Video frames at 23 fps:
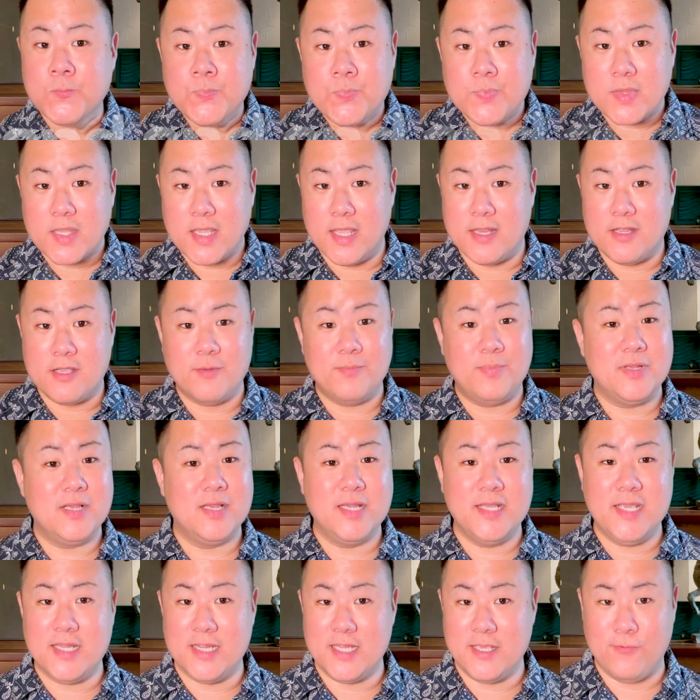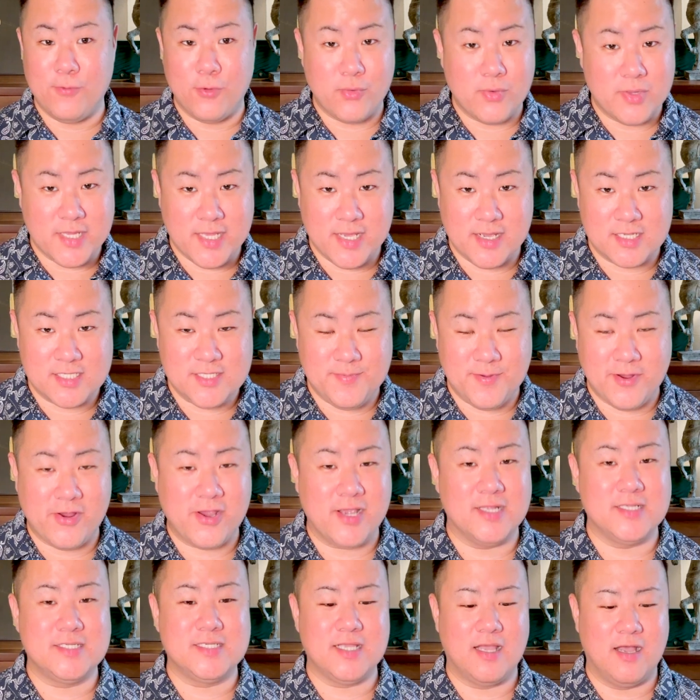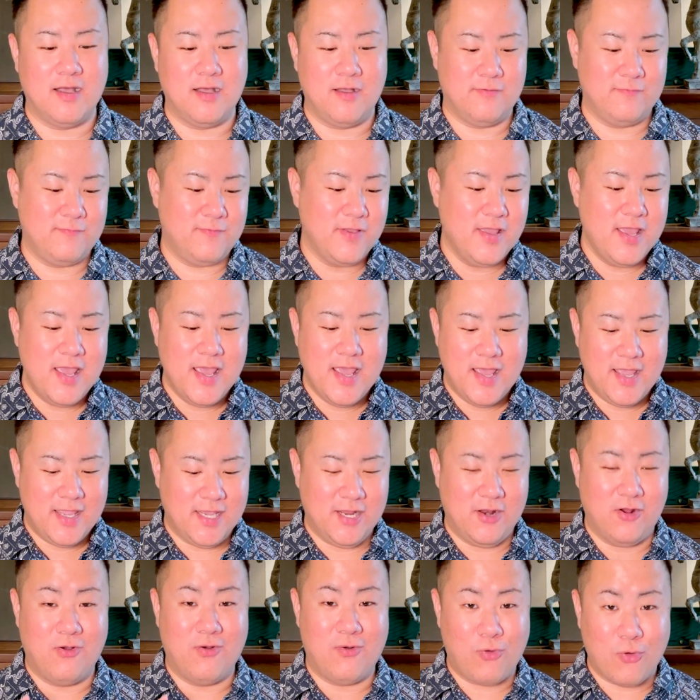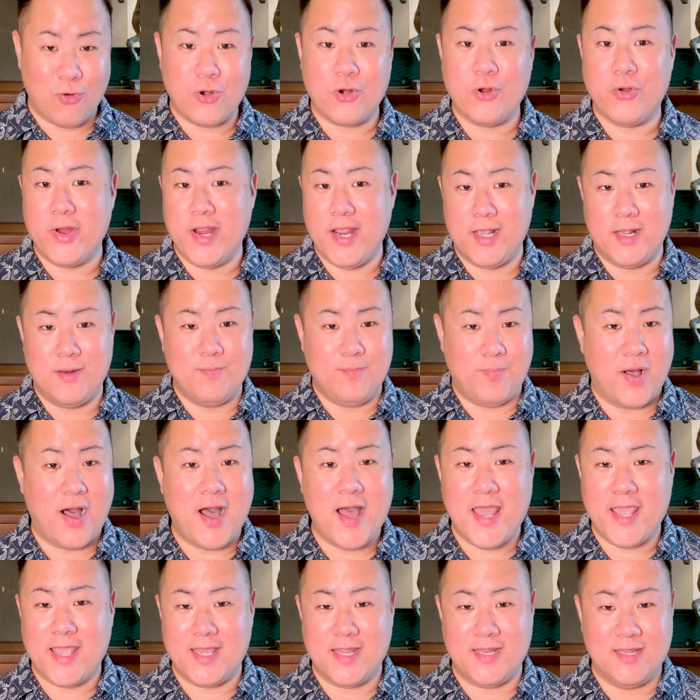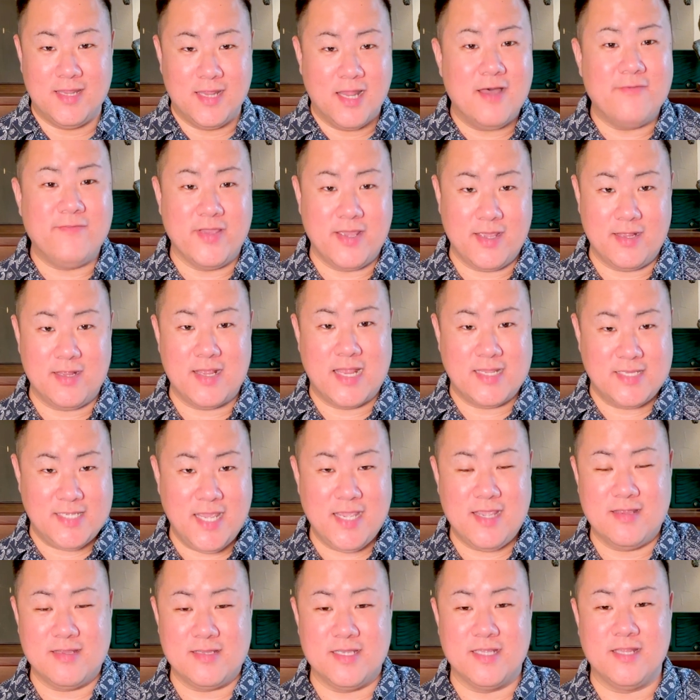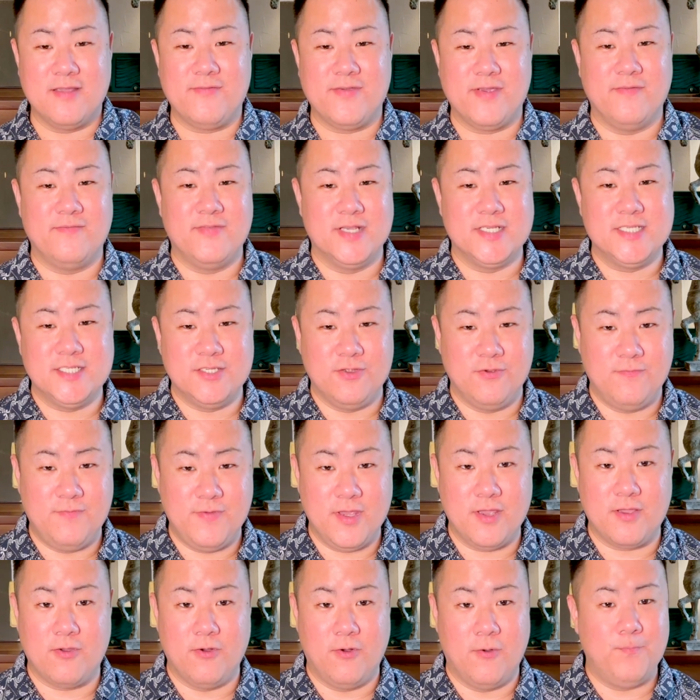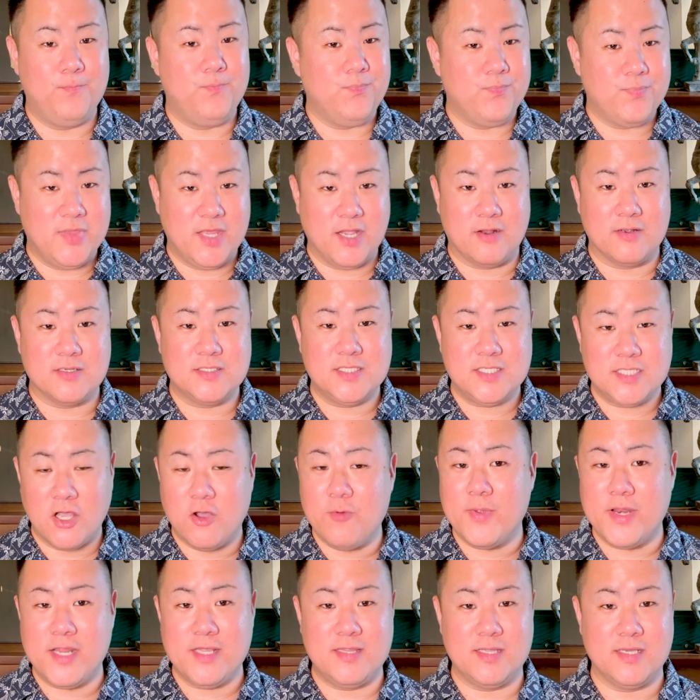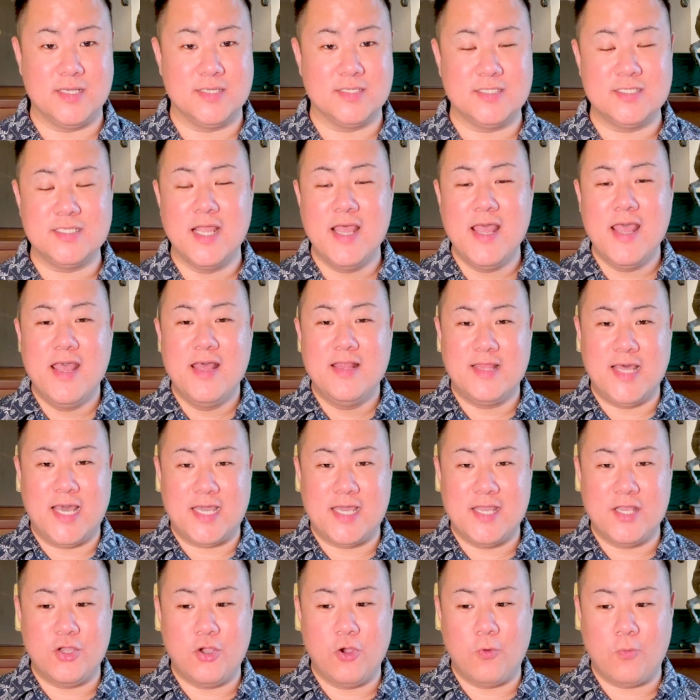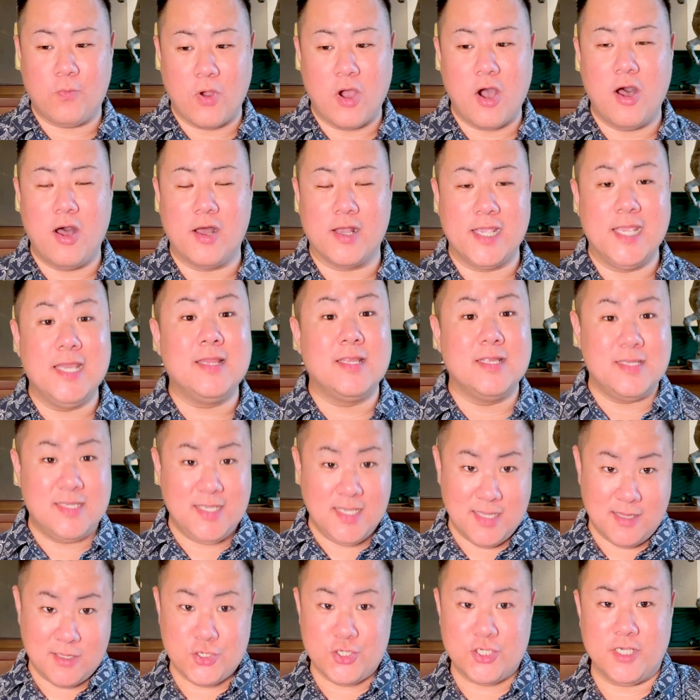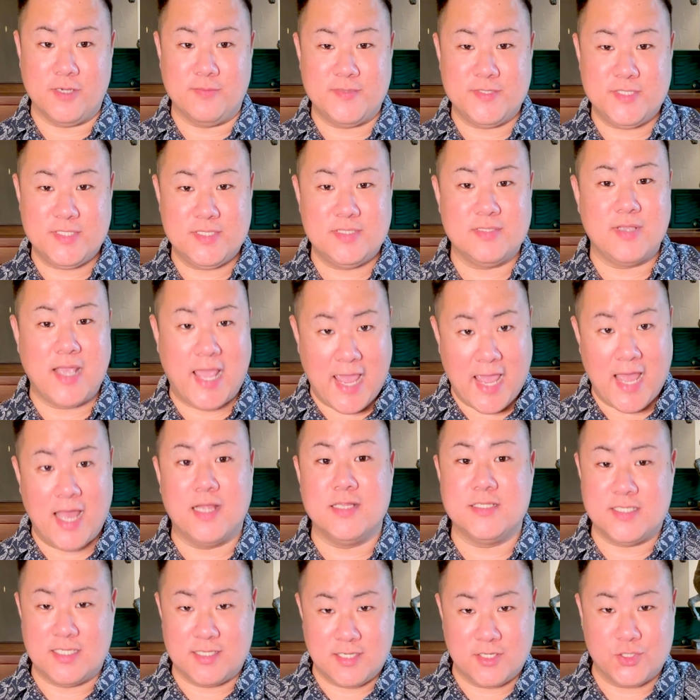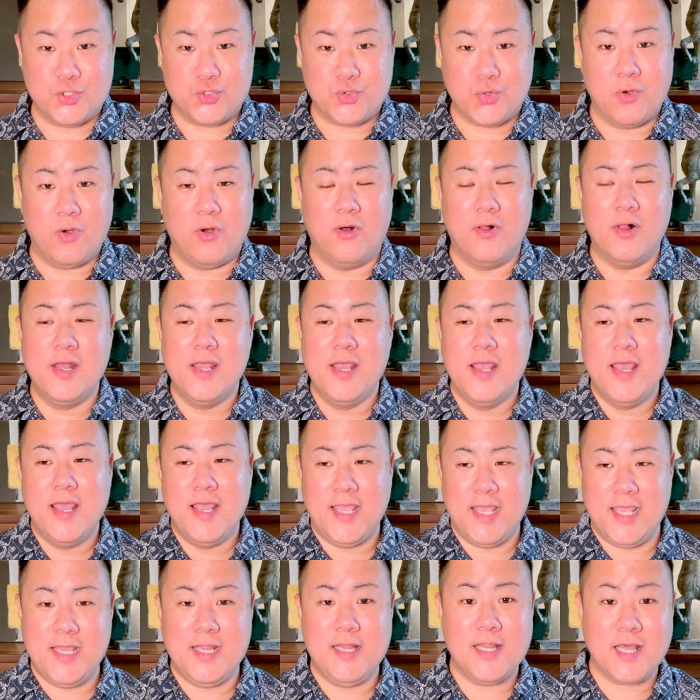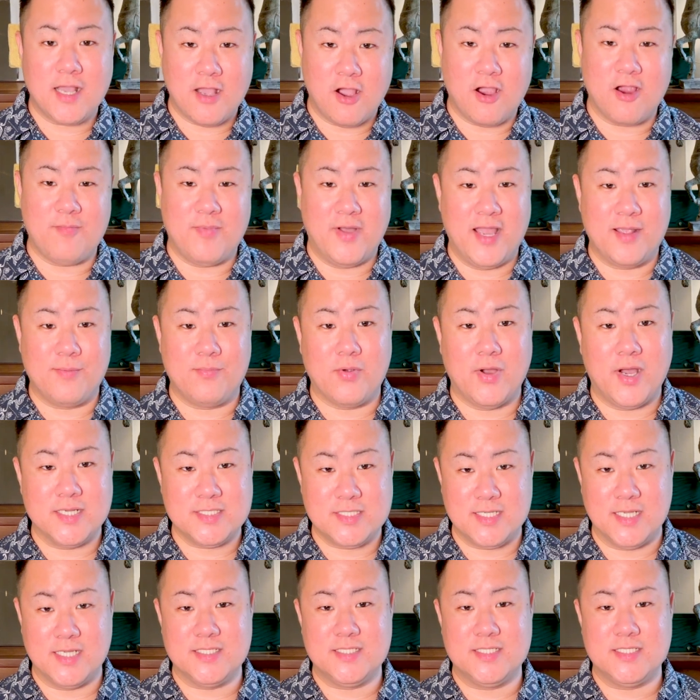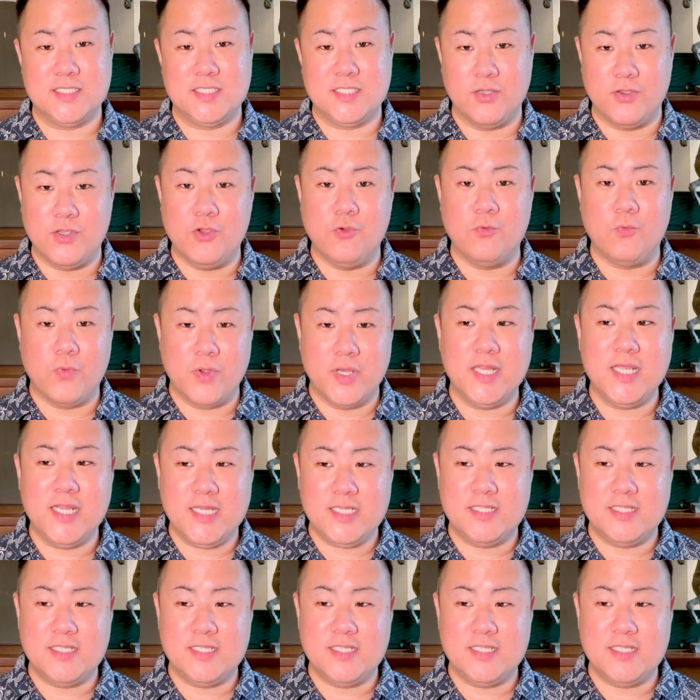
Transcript: can completely ruin the experience of, ordering and buying and loving and taking delivery of this new vehicle. There are so many things that can go wrong in the dealership's hands and control in the car buying process. So you really need